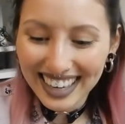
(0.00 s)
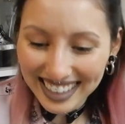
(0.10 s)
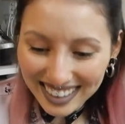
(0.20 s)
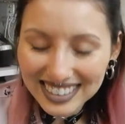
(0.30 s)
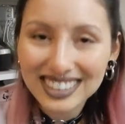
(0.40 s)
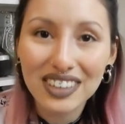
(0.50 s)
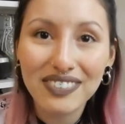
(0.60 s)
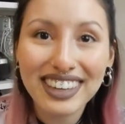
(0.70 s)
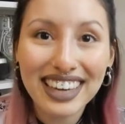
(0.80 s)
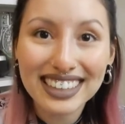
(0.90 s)
And also
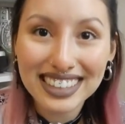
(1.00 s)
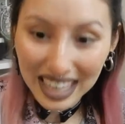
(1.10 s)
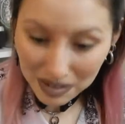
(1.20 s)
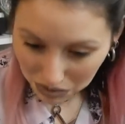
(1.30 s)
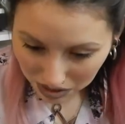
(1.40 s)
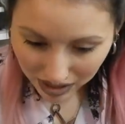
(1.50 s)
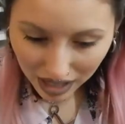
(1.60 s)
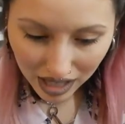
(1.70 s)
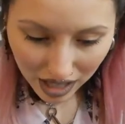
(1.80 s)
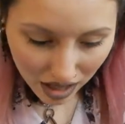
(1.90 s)
my cat came to
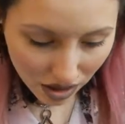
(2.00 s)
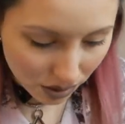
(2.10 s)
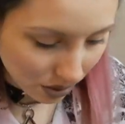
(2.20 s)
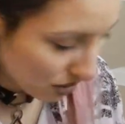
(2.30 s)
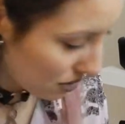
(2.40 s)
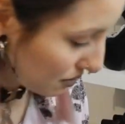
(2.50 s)
say hello.